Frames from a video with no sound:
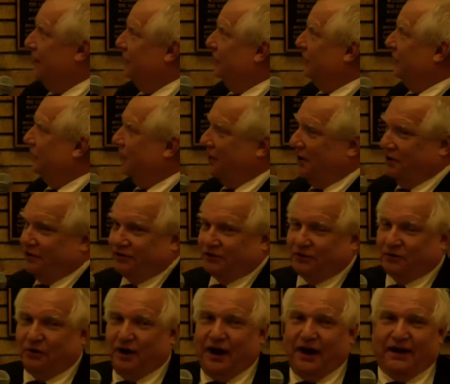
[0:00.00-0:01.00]
George
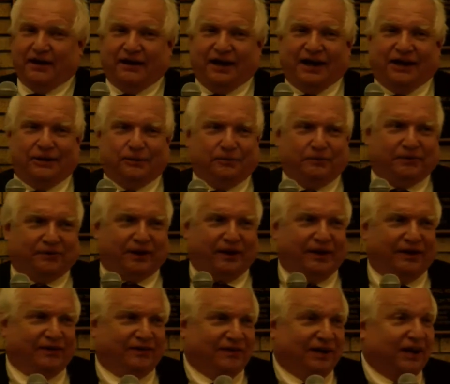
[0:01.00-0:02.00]
Grant
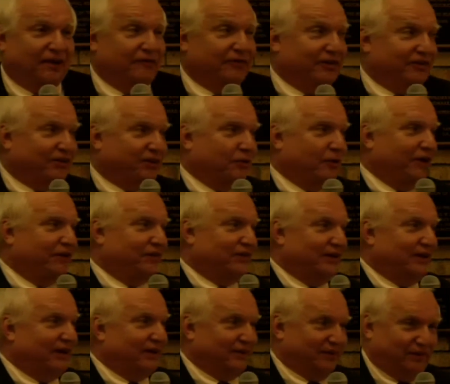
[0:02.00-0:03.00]
Elmsley, Sullivan's
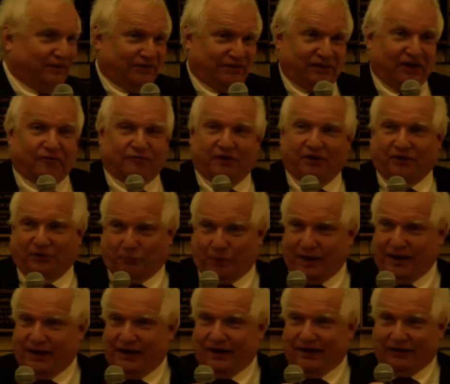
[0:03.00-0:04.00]
trusted assistant for
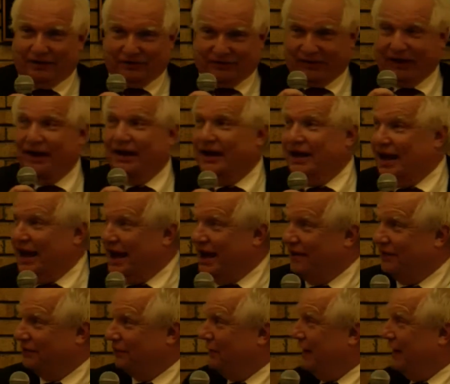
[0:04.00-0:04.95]
20 years, as